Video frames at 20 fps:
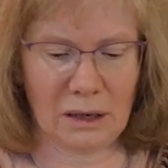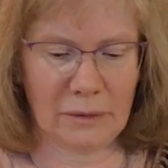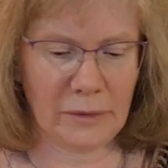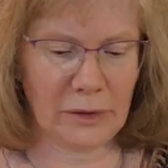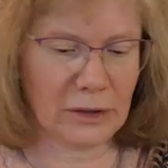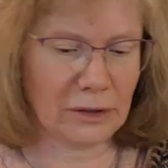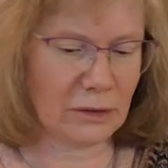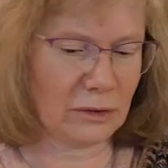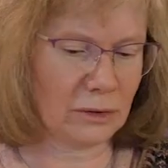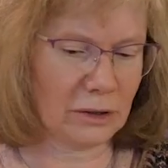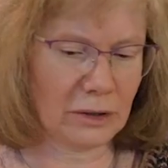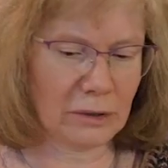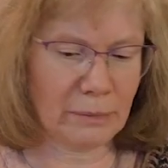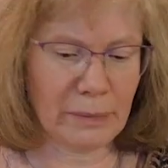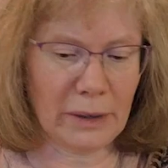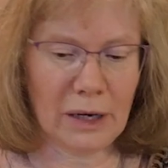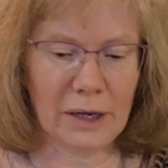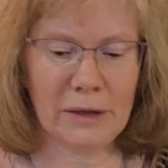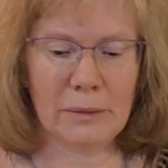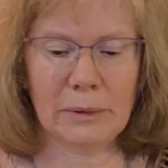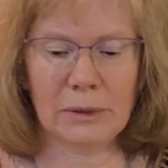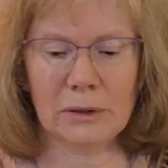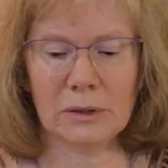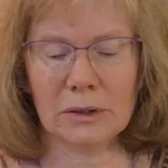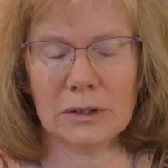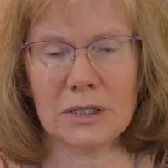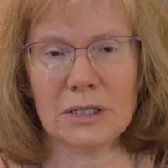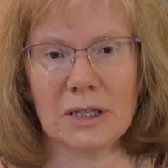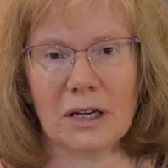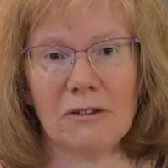you know, you buy the
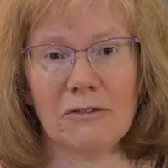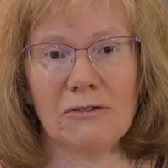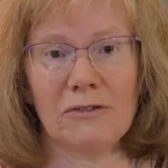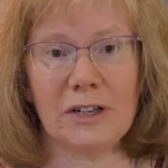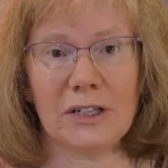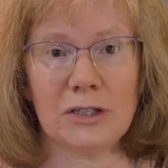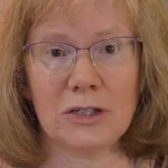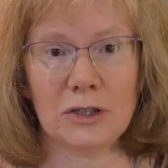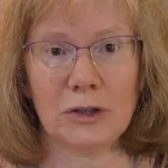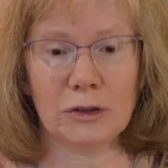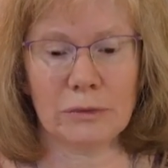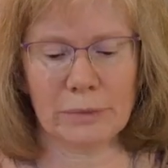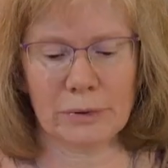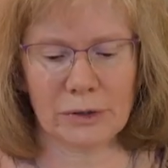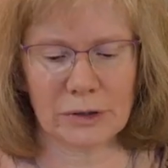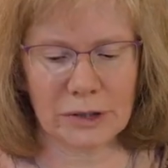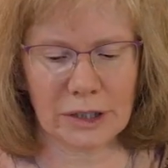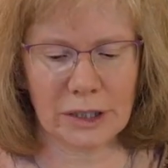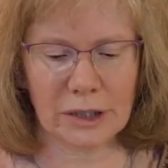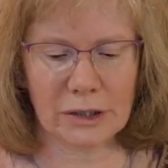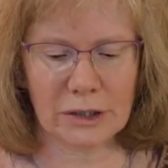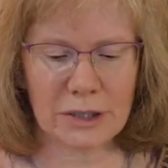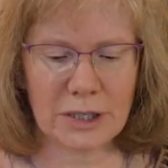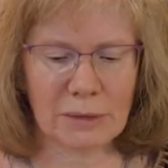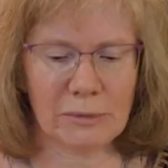box that fits your products.